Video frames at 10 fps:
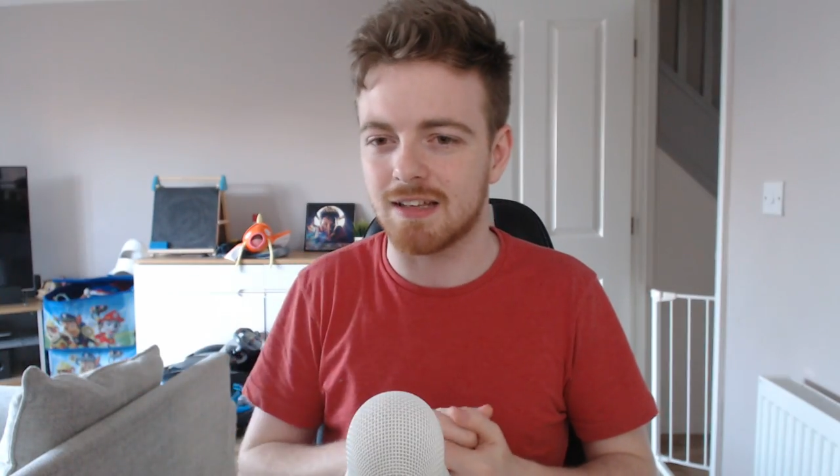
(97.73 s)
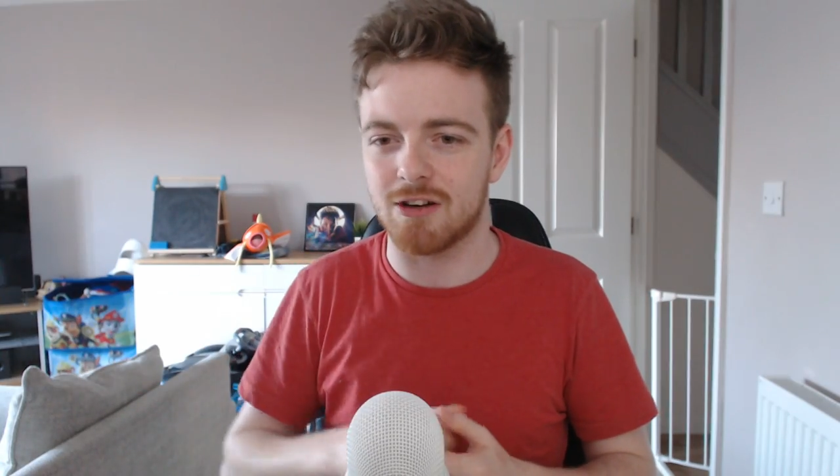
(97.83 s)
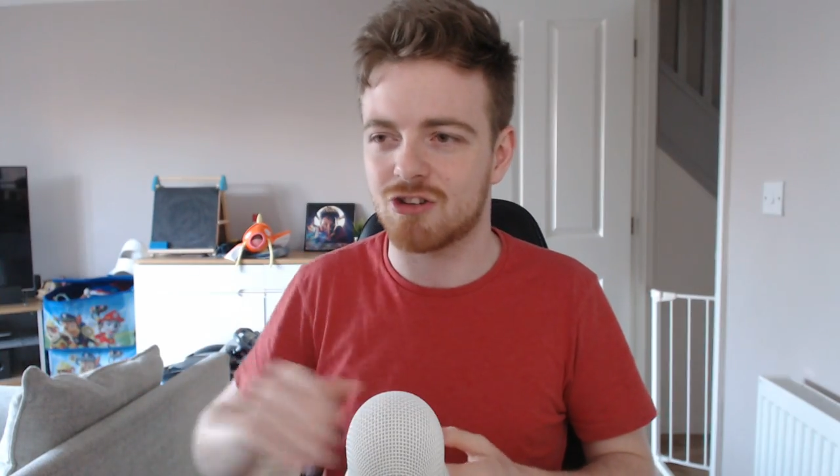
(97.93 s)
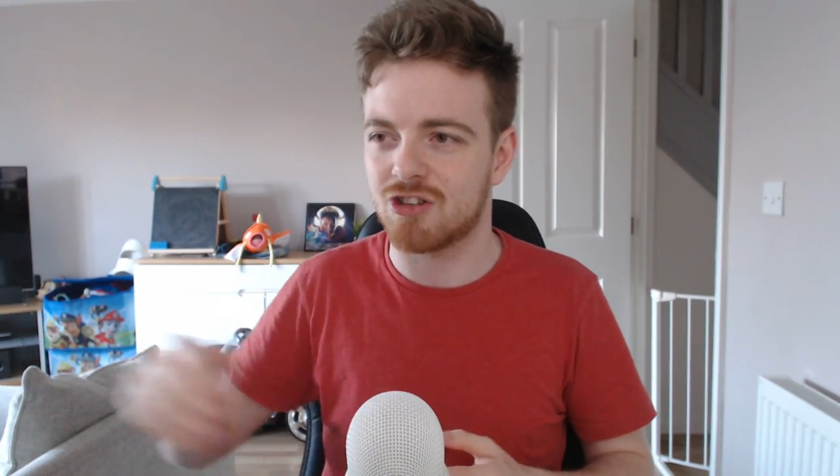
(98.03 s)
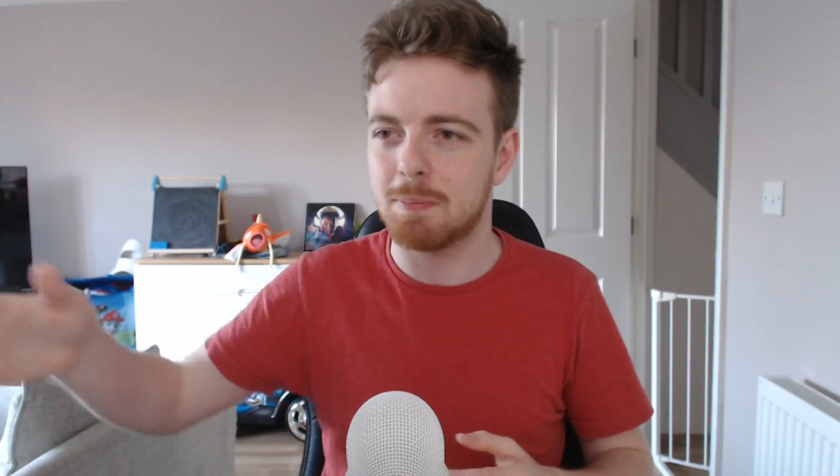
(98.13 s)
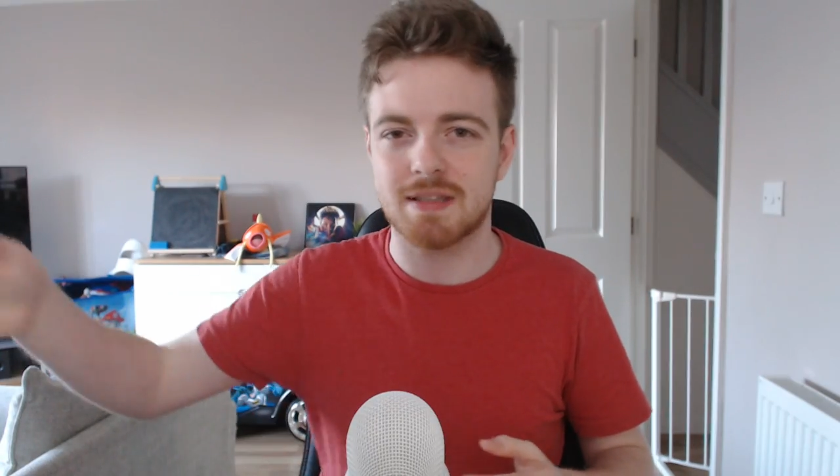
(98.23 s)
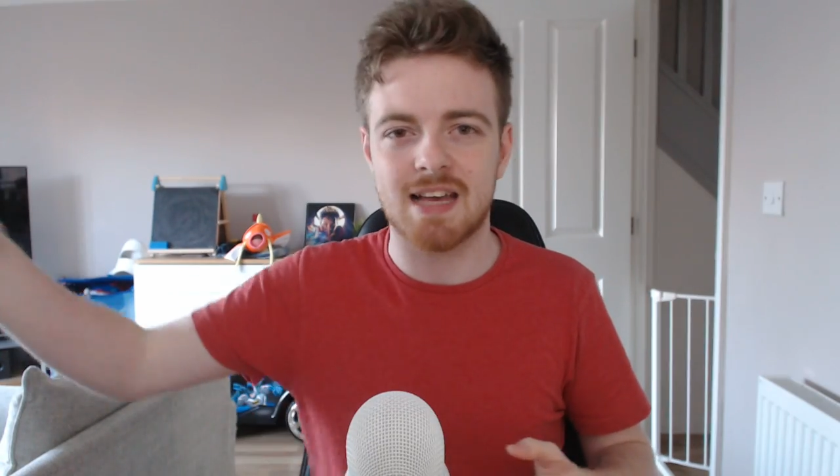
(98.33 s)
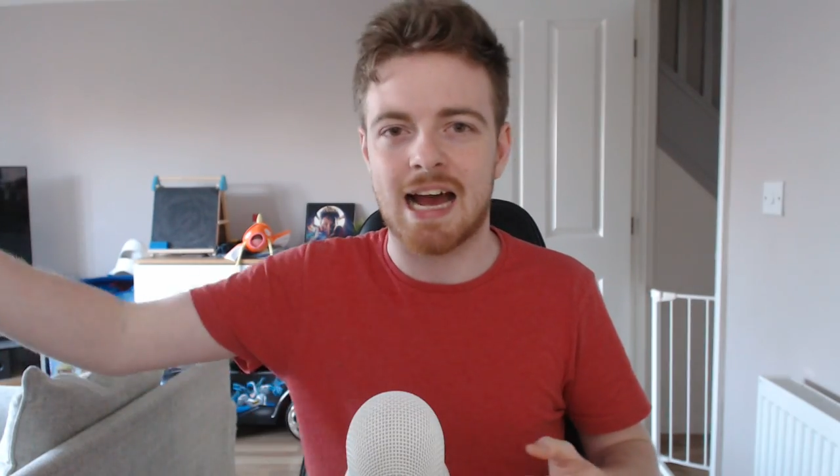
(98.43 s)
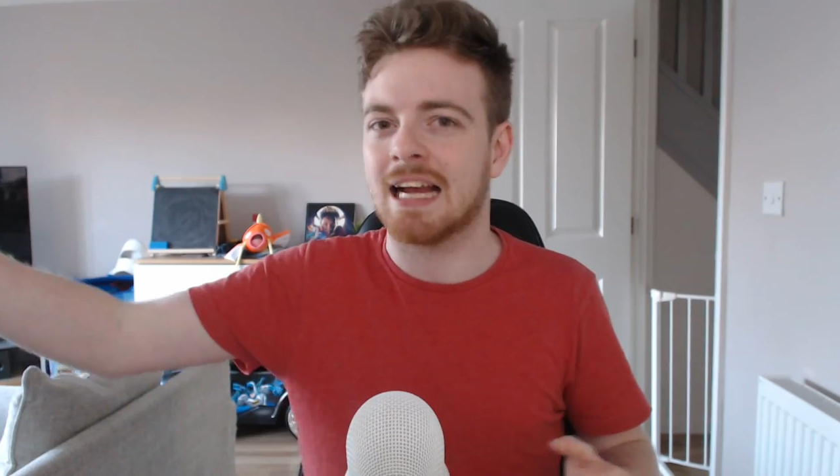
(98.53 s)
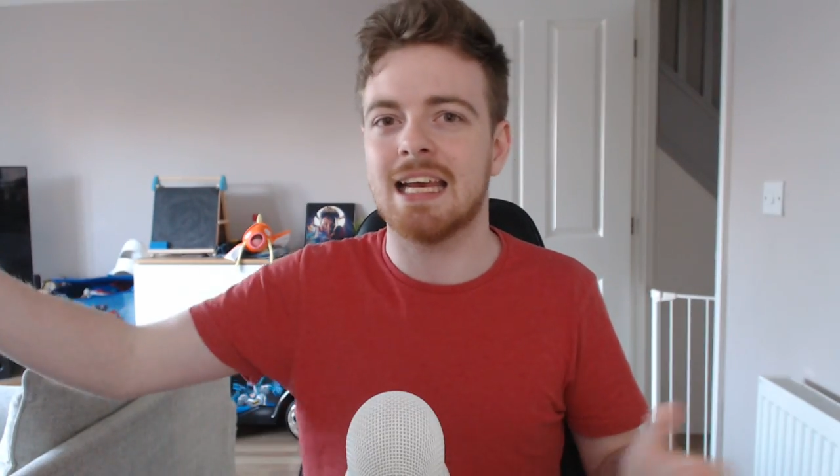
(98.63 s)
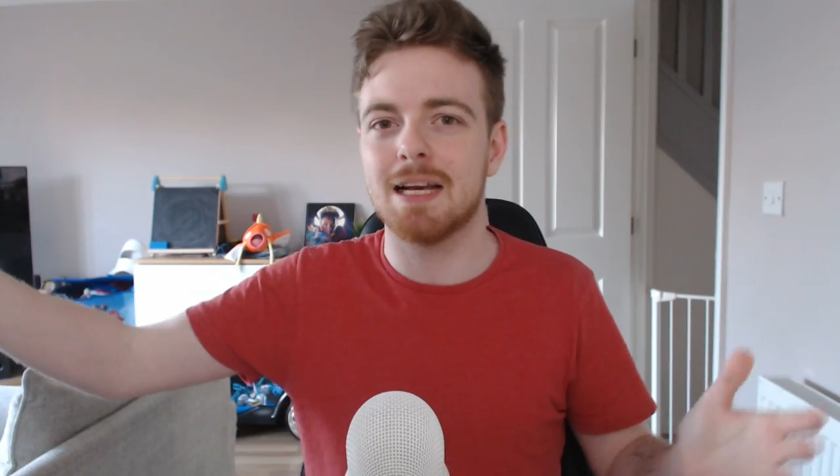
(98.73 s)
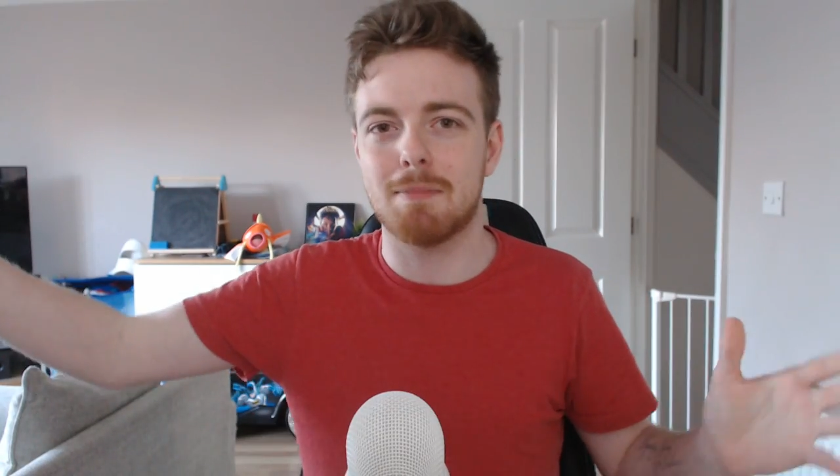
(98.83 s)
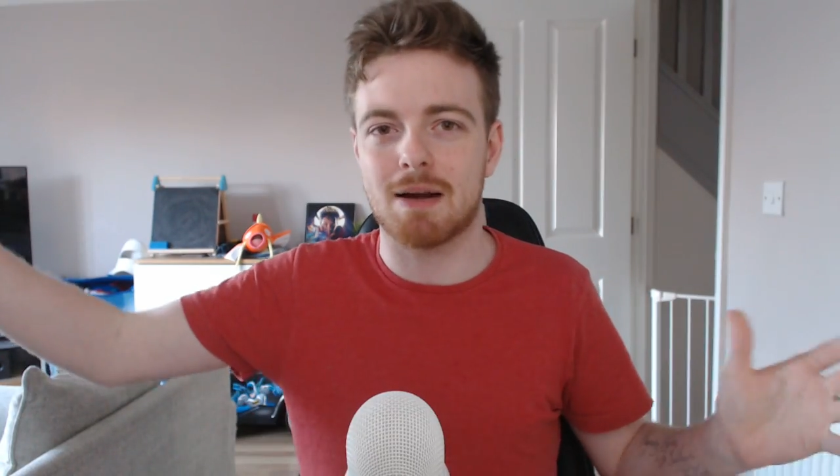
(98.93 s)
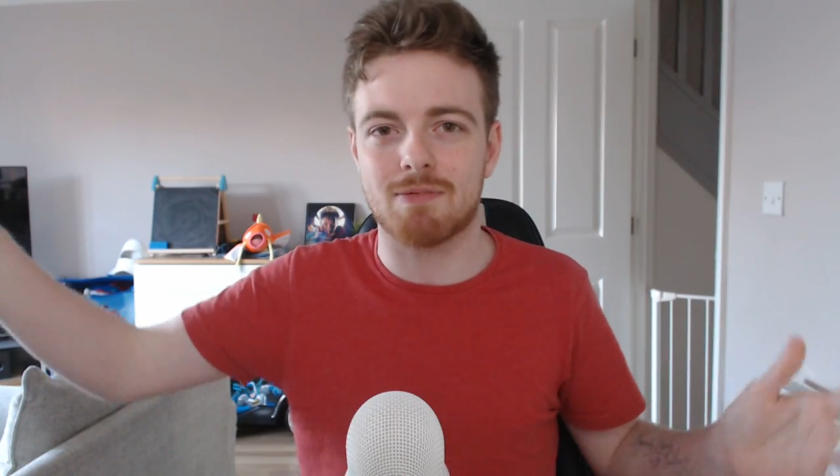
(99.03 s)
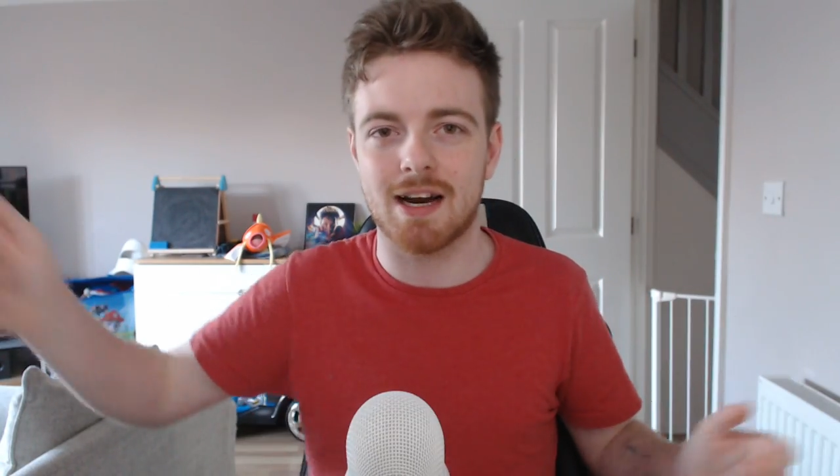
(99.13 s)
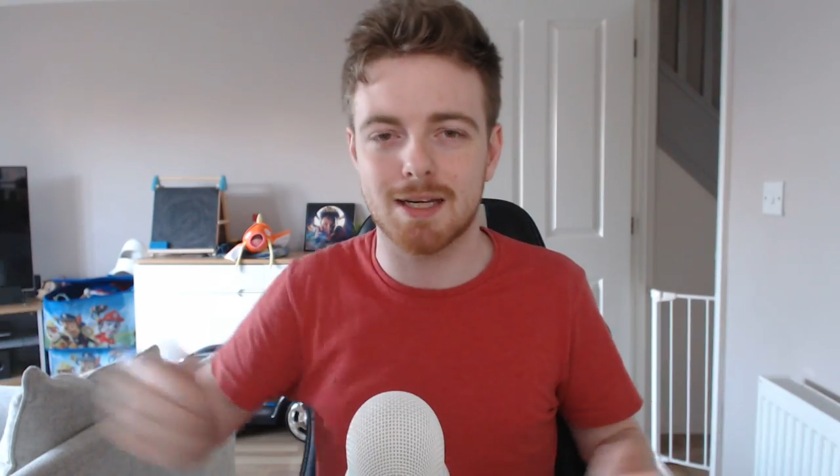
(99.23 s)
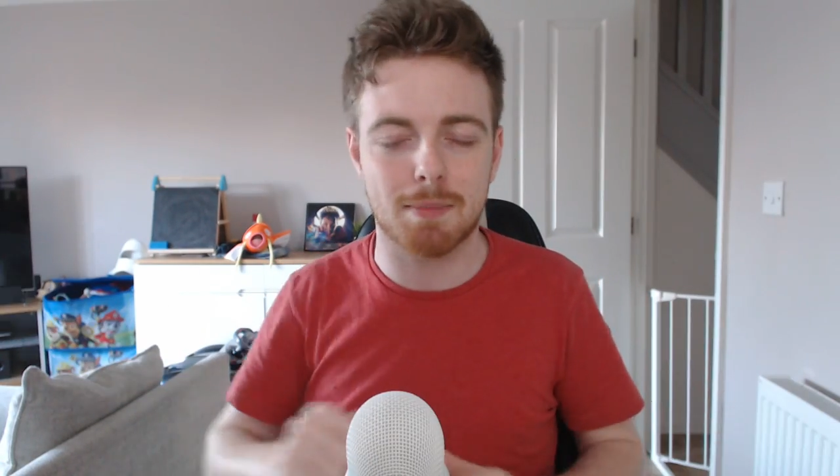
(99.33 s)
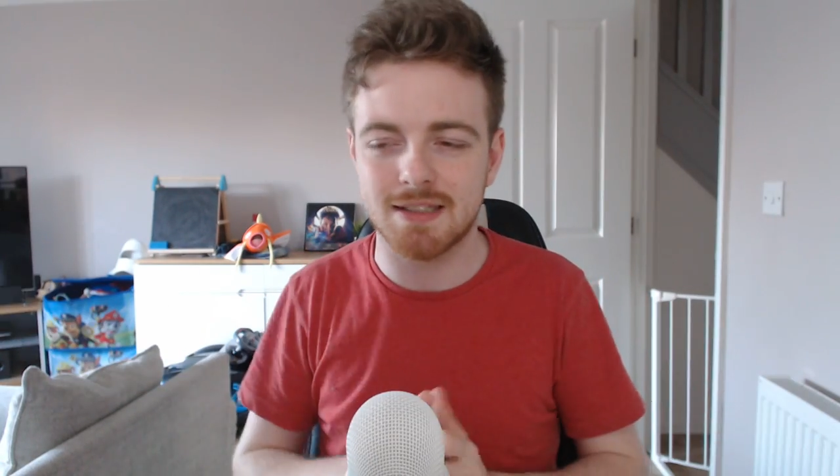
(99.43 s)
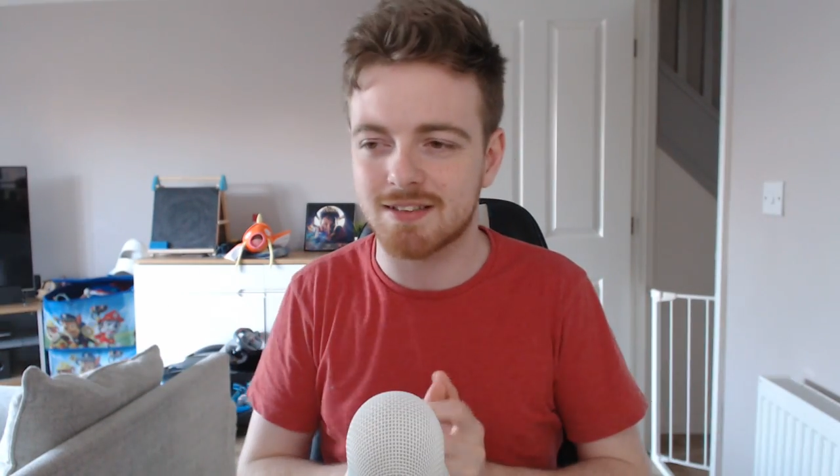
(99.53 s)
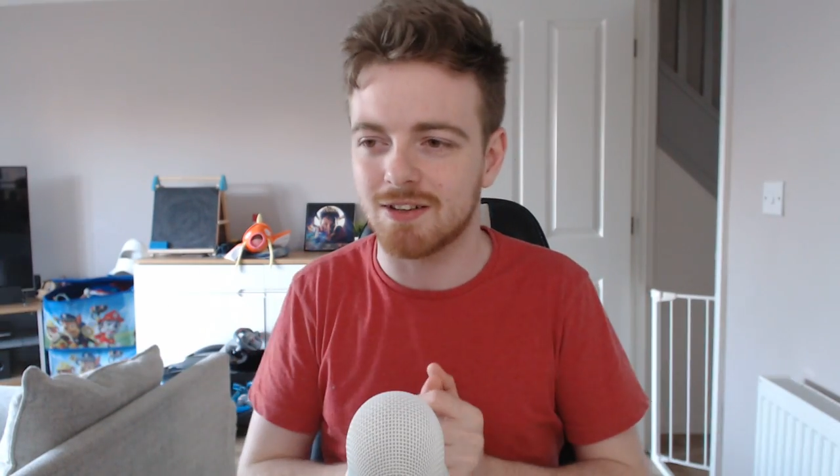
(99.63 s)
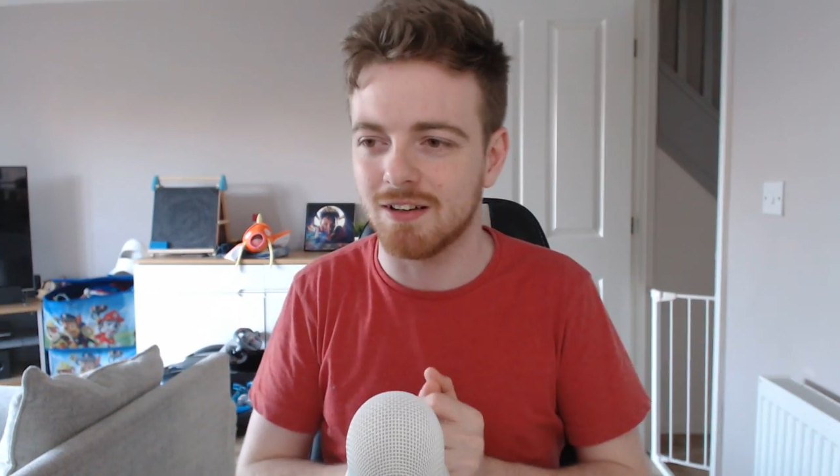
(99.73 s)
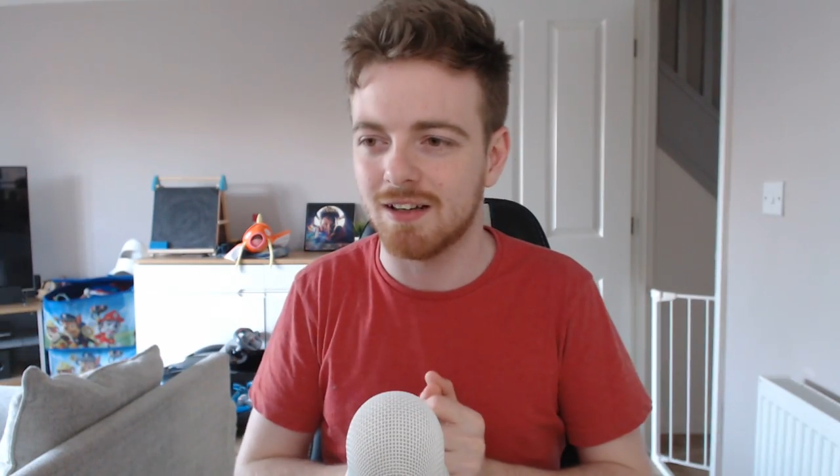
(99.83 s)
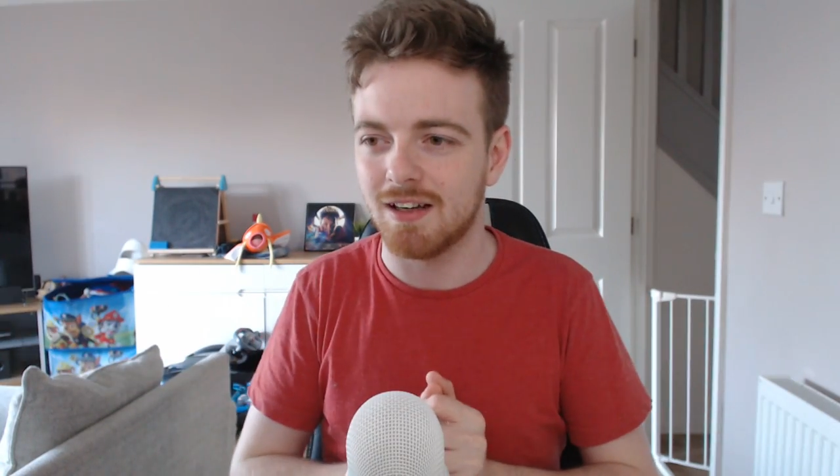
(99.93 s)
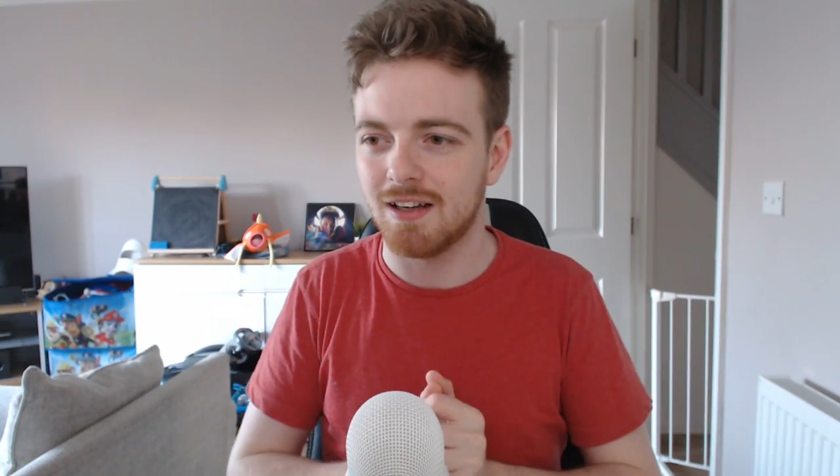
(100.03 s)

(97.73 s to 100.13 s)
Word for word: then a sheep attacking a man riding a bicycle